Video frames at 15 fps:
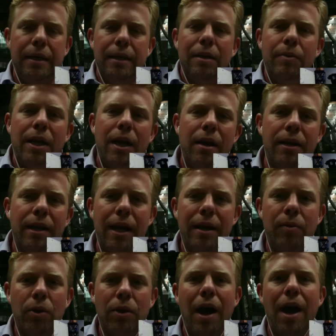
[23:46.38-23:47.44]
Then we hired a guy
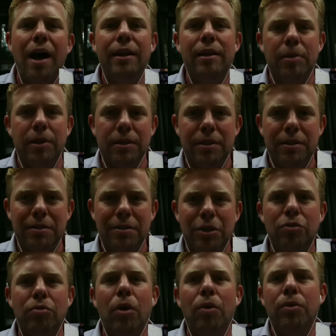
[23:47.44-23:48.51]
to work on the business, the
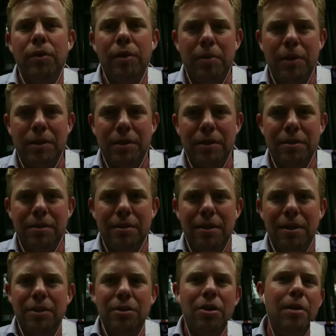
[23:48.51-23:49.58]
growth of the business.
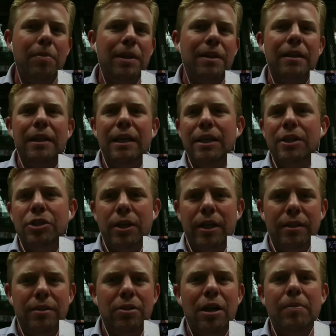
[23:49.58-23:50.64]
Talk about the lead
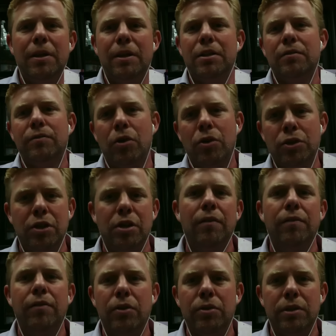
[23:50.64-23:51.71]
gen. Talk about the conversion
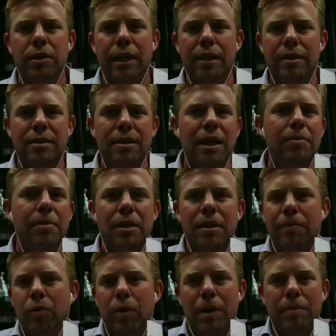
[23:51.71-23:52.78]
of those leads. Set up the
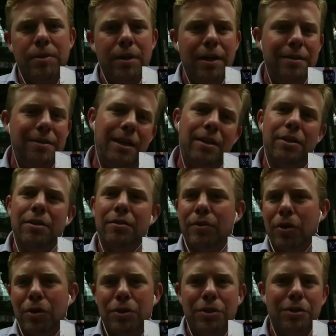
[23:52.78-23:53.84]
different websites. Yeah, the
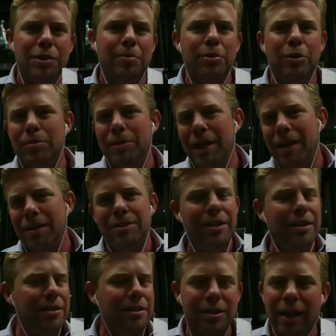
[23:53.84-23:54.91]
conversions, the boom towns,
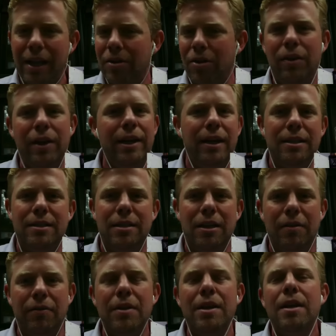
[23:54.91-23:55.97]
setting all that kind of
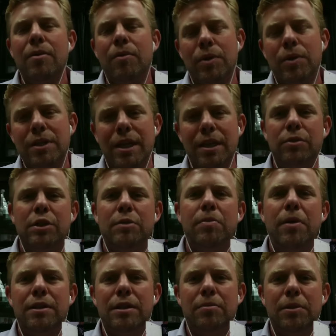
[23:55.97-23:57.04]
stuff was his
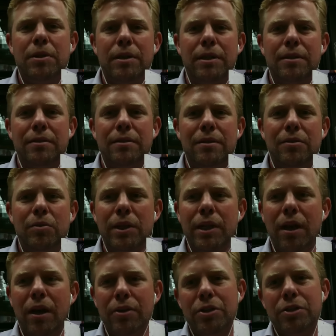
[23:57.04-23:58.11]
responsibility.
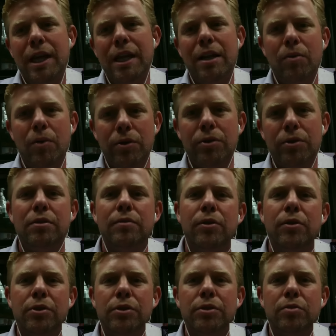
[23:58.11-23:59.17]
Really understanding where those
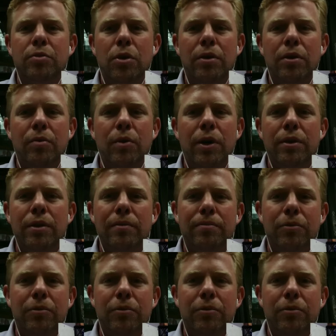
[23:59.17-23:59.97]
conversions were and where the